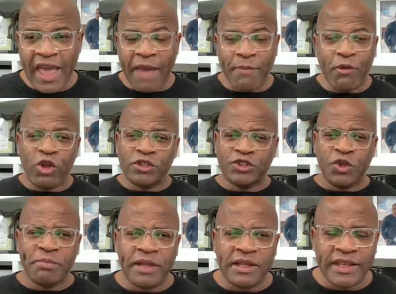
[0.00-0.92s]
I'm
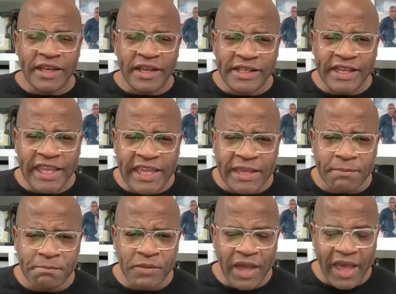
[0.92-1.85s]
also building a
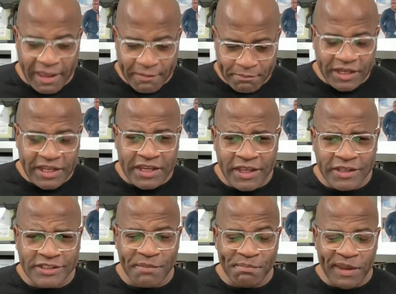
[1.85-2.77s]
team. I'm needing
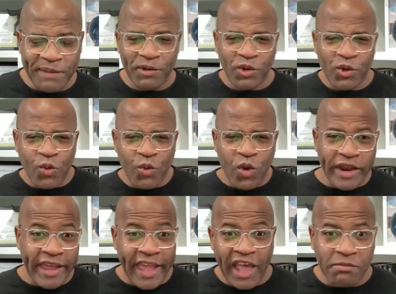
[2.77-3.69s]
some people who
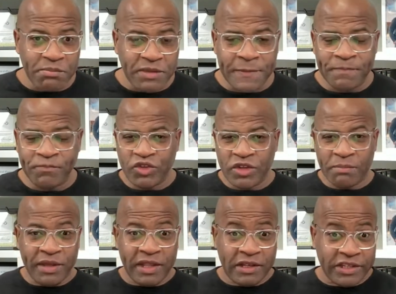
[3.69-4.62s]
want to help me
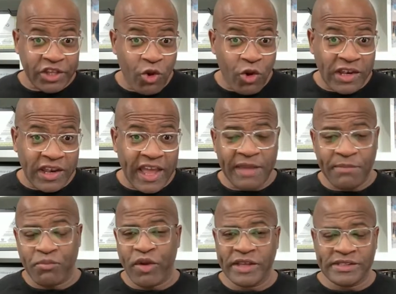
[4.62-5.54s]
build the
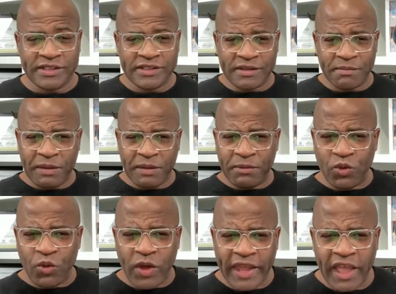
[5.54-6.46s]
online presence, some people
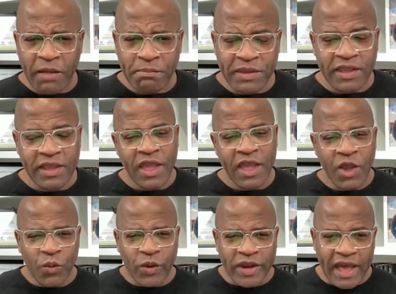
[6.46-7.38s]
who want to help me
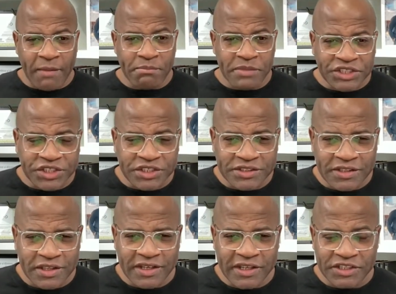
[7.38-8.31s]
with our missions
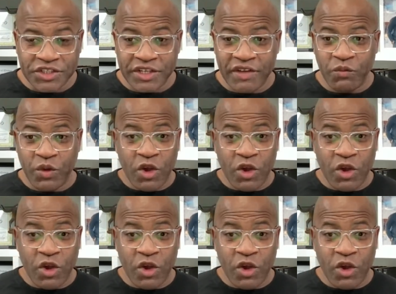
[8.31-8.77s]
initiative.